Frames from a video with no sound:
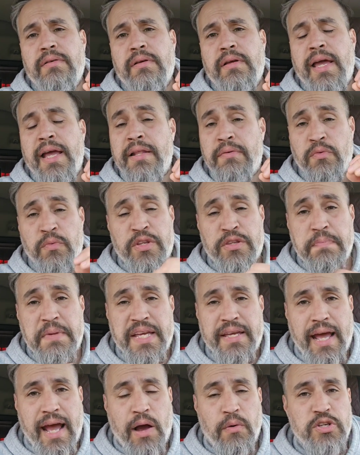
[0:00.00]
And with
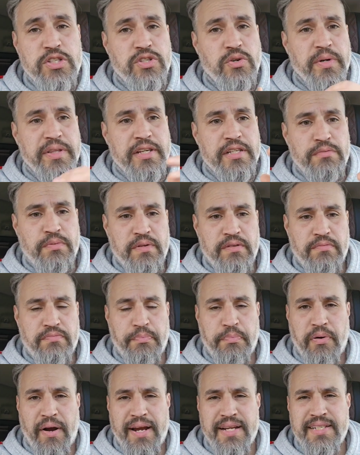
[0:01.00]
me, I was doing this with
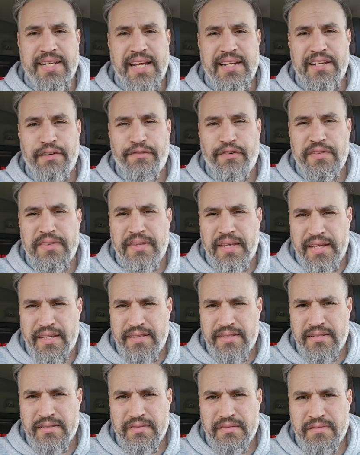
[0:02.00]
probably 10 different
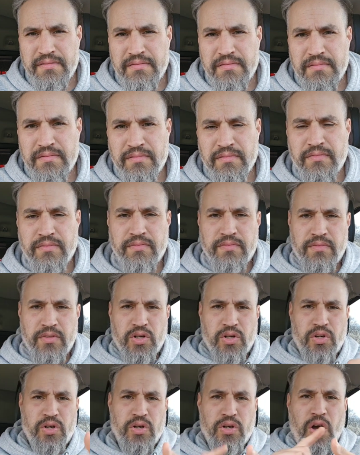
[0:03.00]
things.
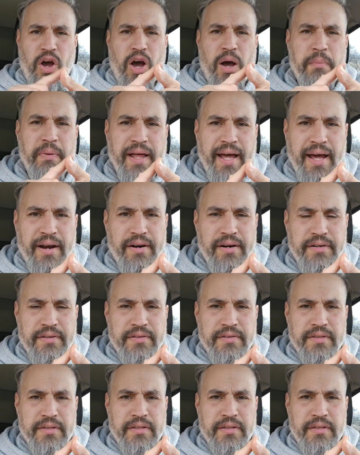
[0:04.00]
Gallbladder,
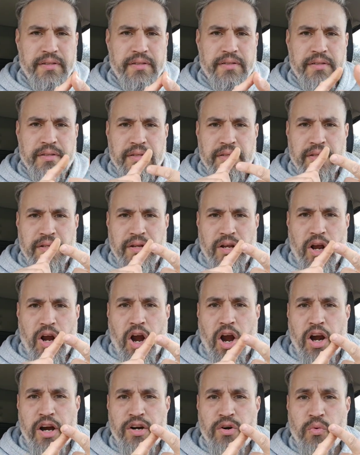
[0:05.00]

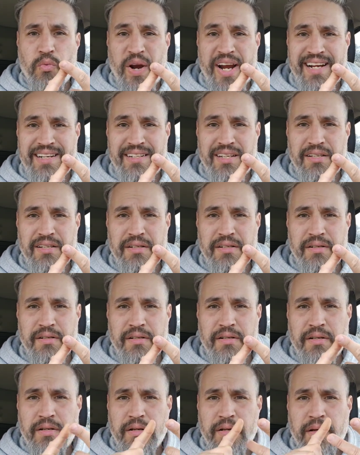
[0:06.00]
heart rate,
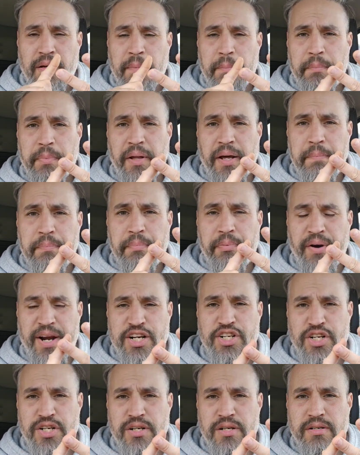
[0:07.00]
blood
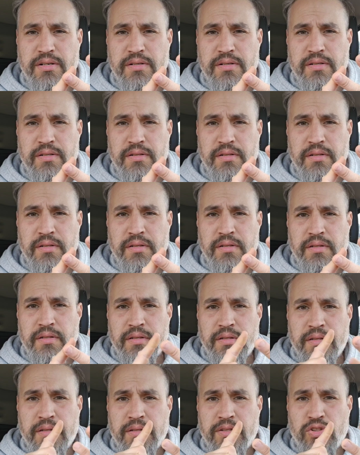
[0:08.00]
pressure,
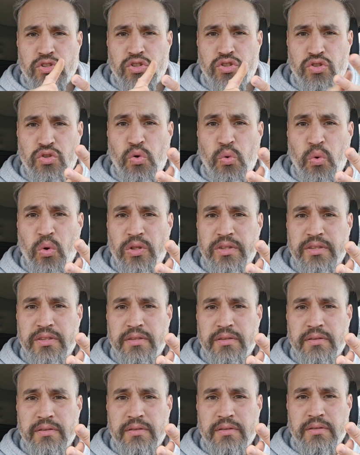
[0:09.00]
stools,
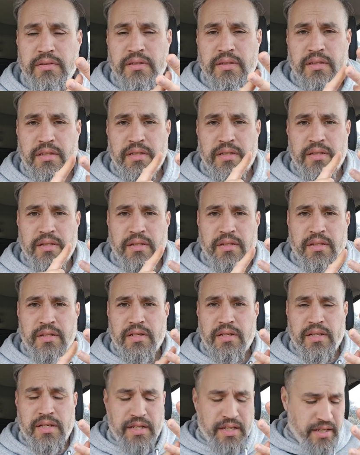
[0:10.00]

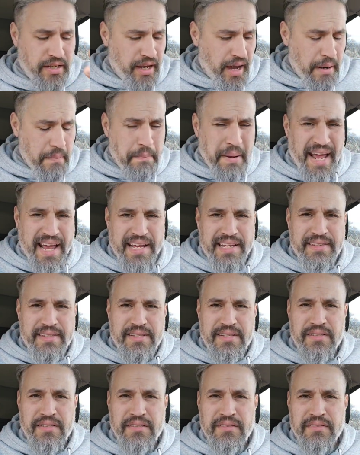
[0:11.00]
gut
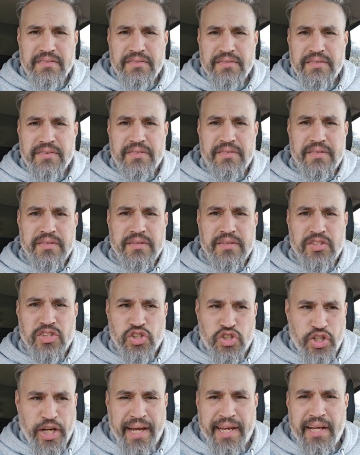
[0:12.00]
pains,
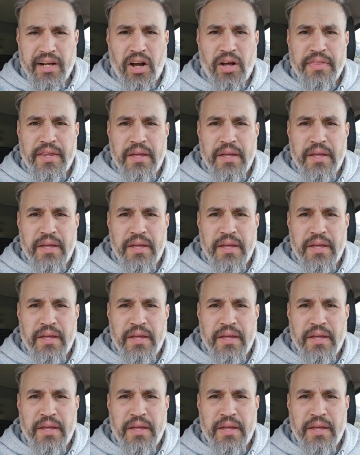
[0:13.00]
checking on